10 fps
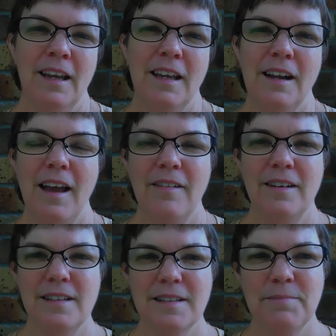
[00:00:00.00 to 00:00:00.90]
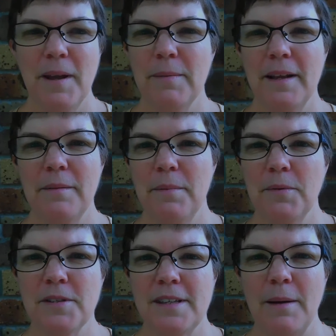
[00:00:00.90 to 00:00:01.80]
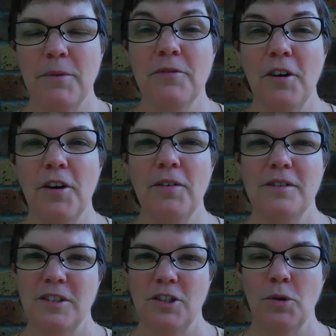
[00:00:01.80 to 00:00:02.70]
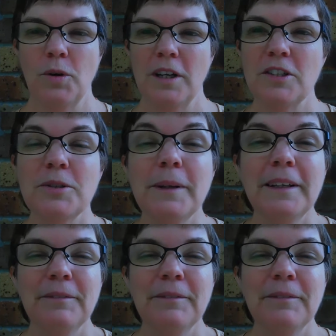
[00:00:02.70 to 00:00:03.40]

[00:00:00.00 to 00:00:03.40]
you know how it is, be able to get a bit more stable photo as you're talking to me.